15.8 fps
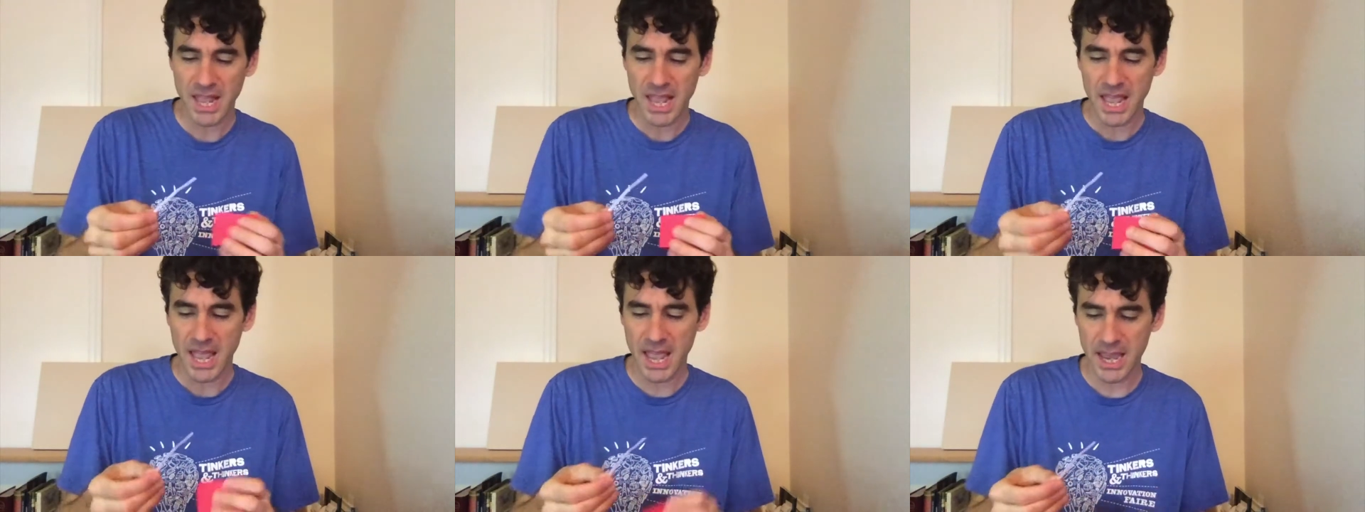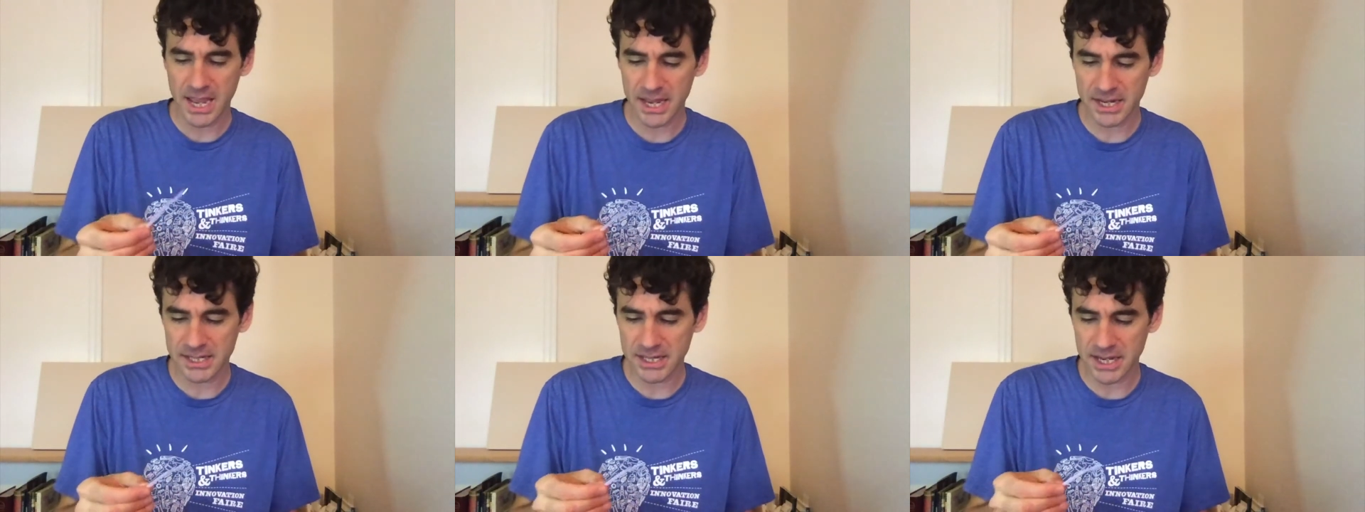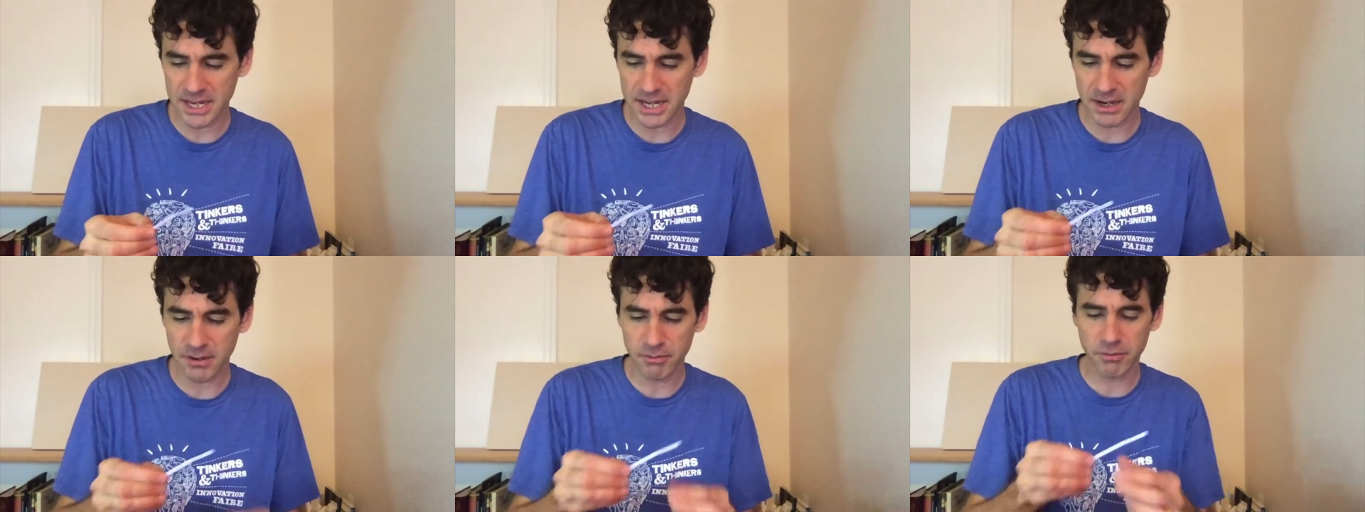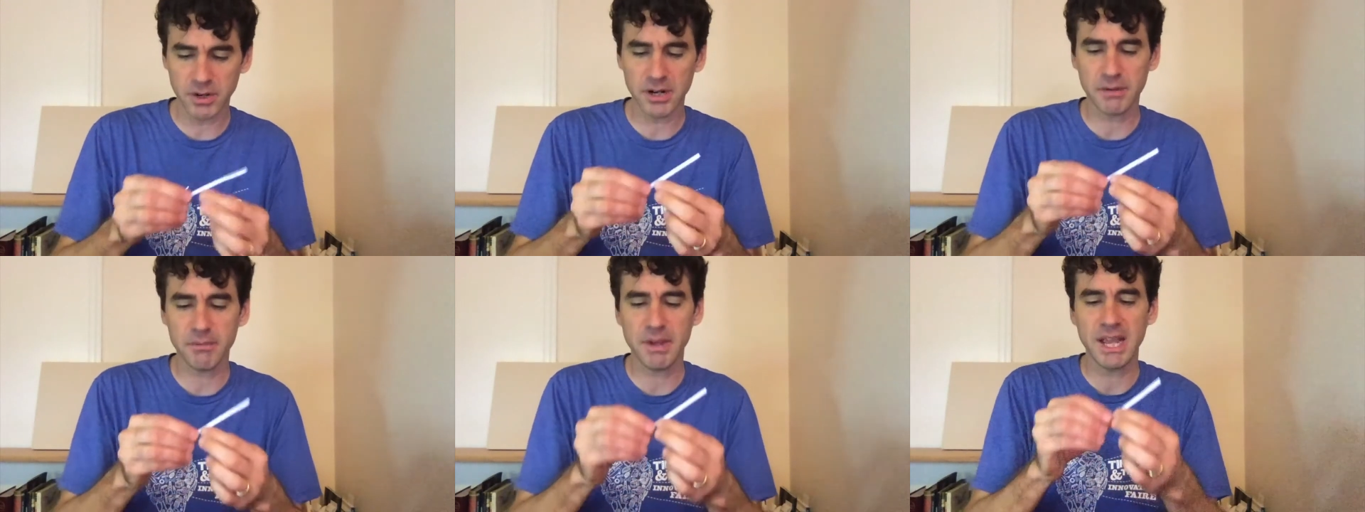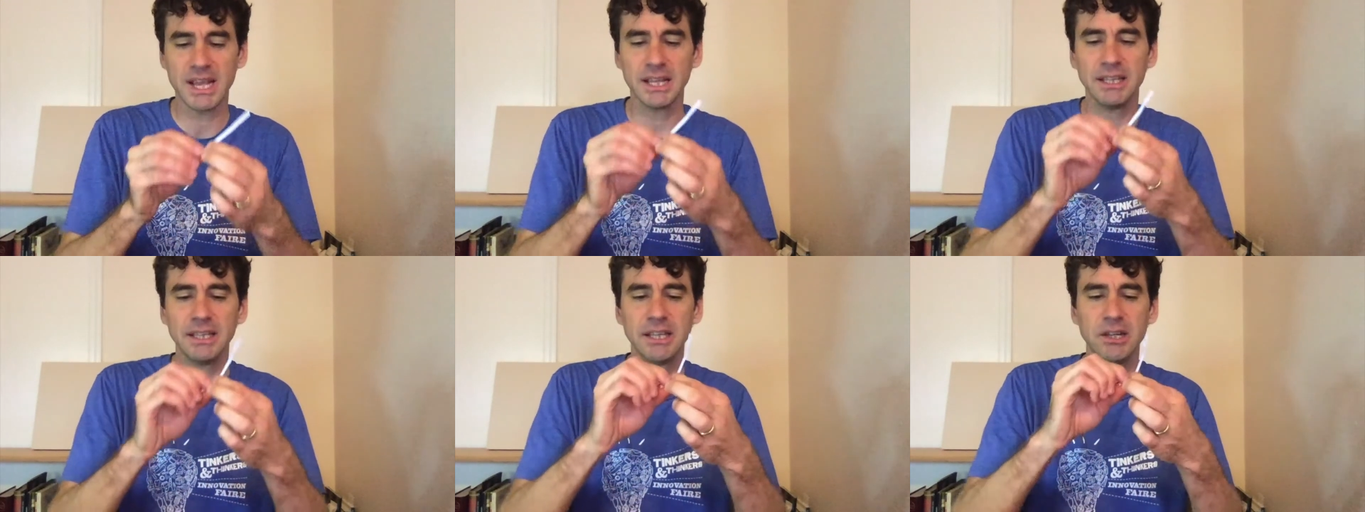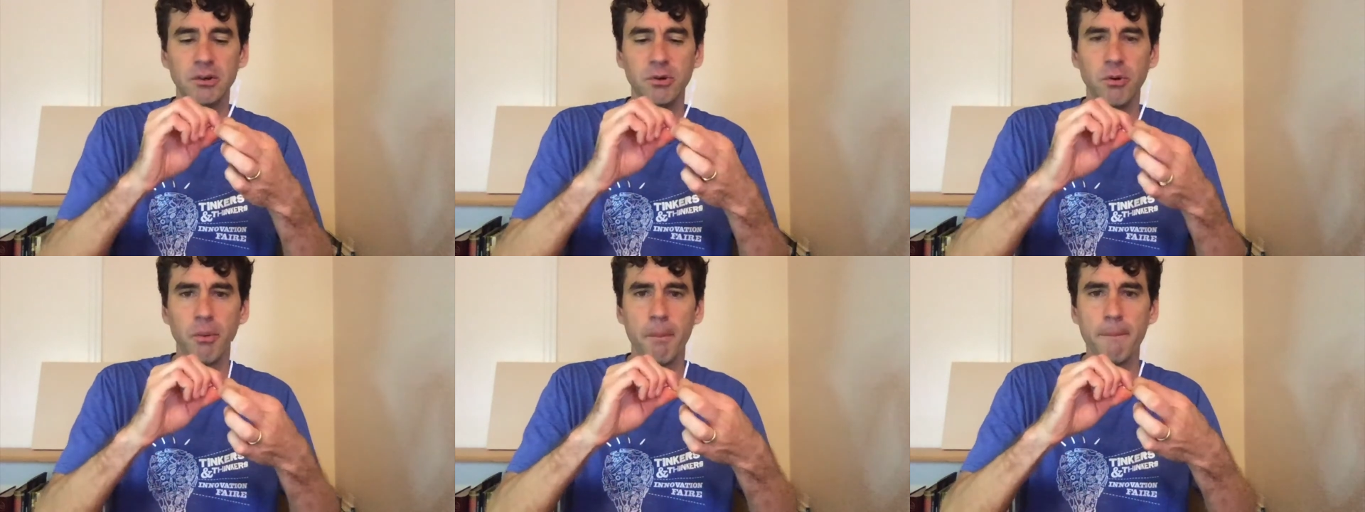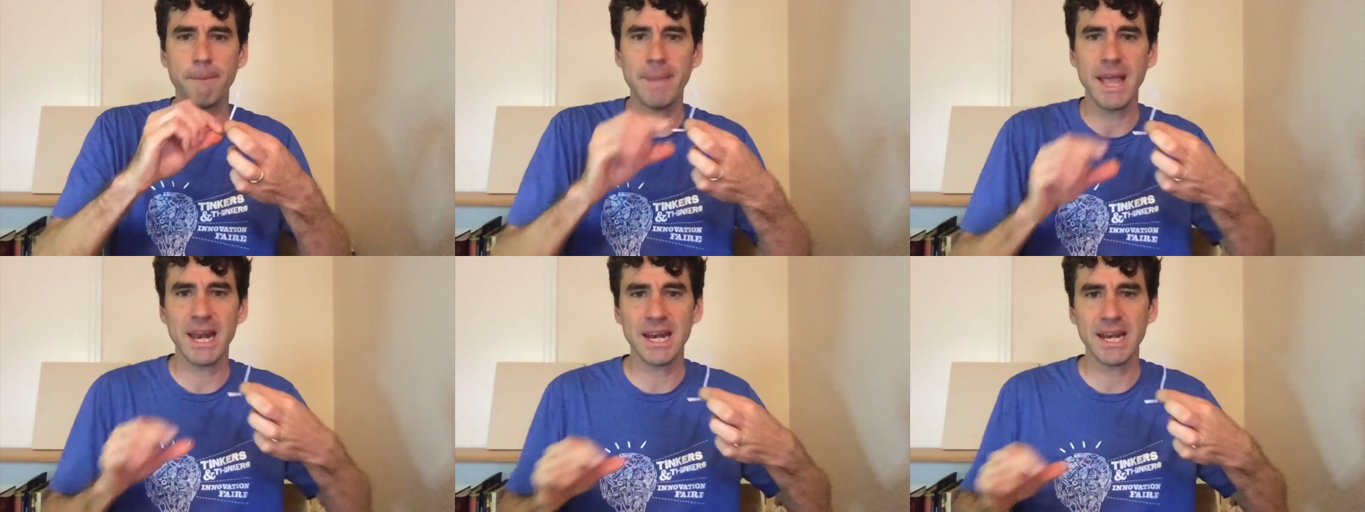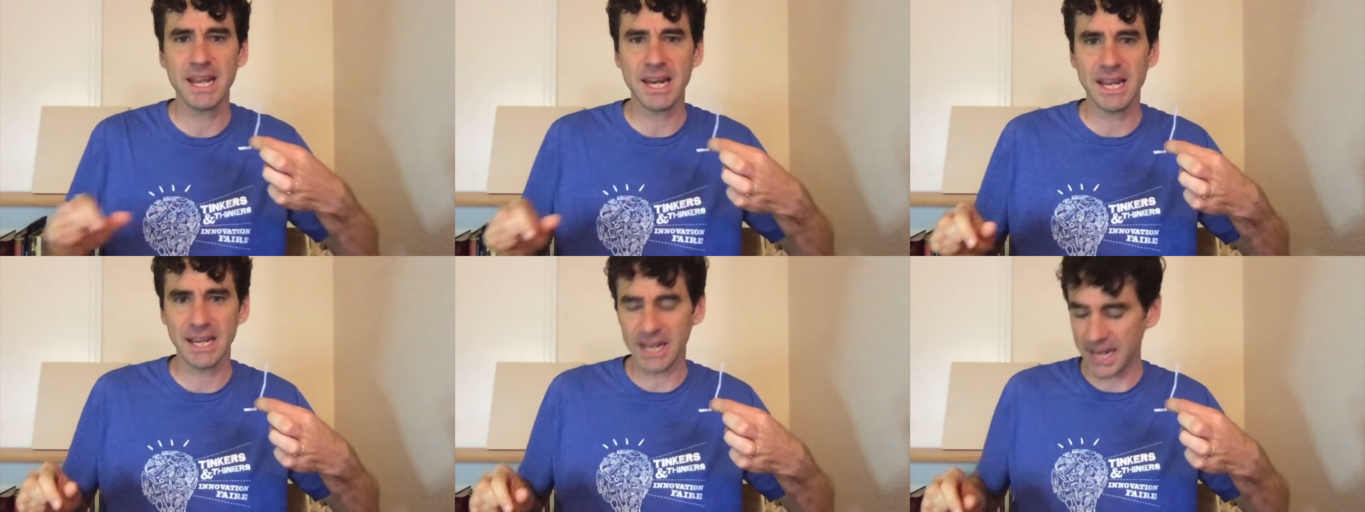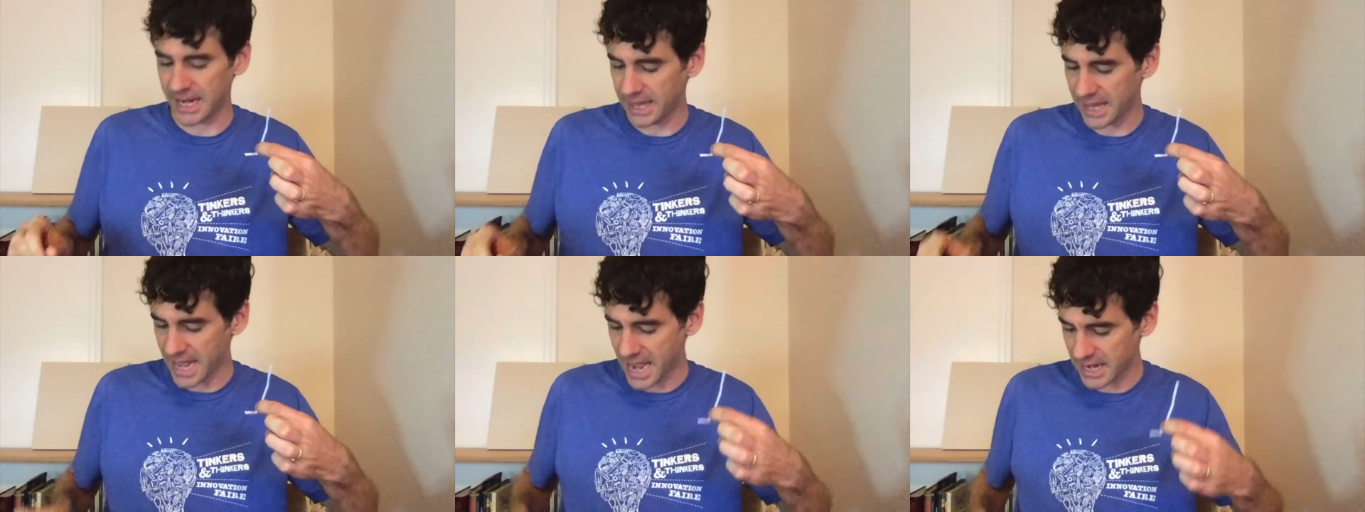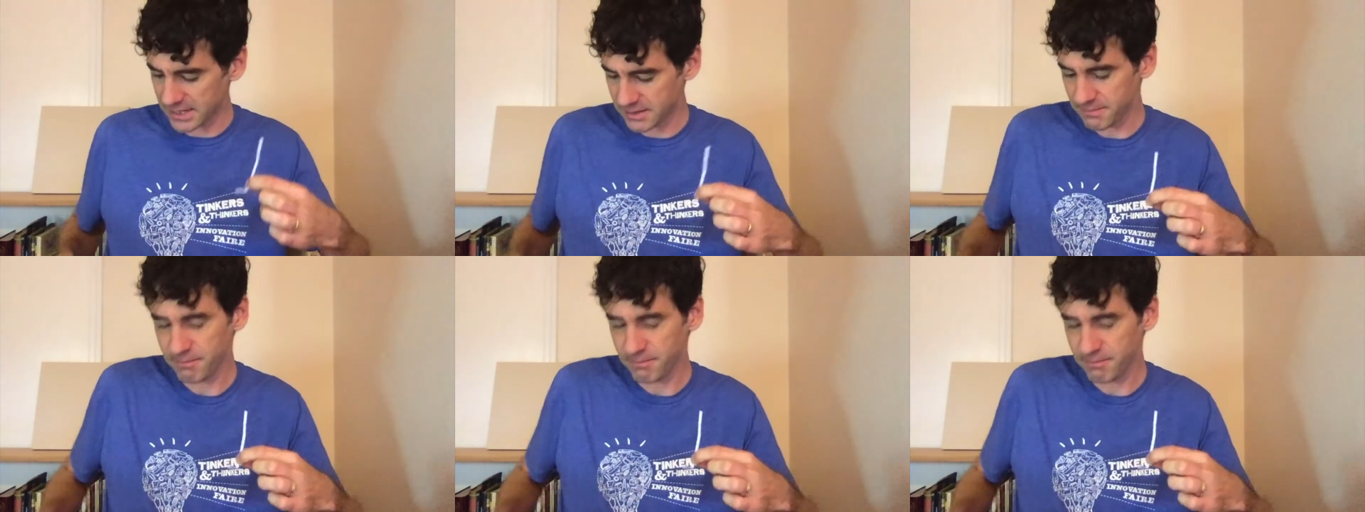and we're going to make a little bend in it like that.